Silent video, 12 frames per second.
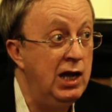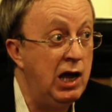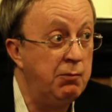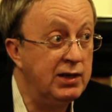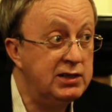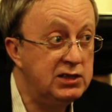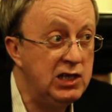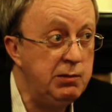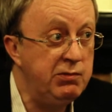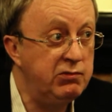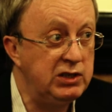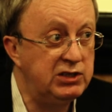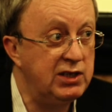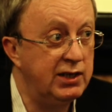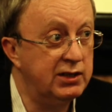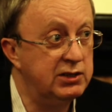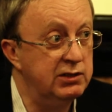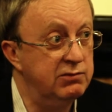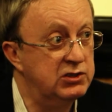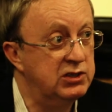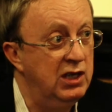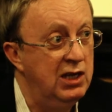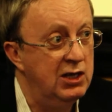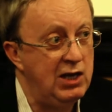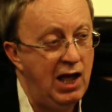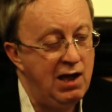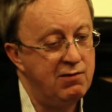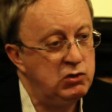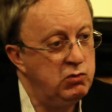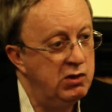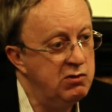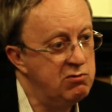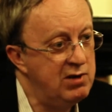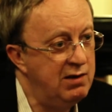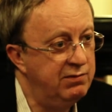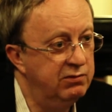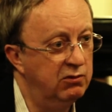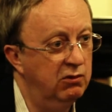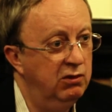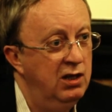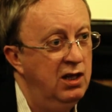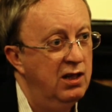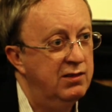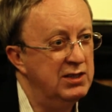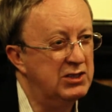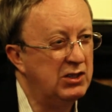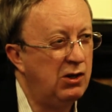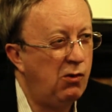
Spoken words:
And my team of detectives have to unravel this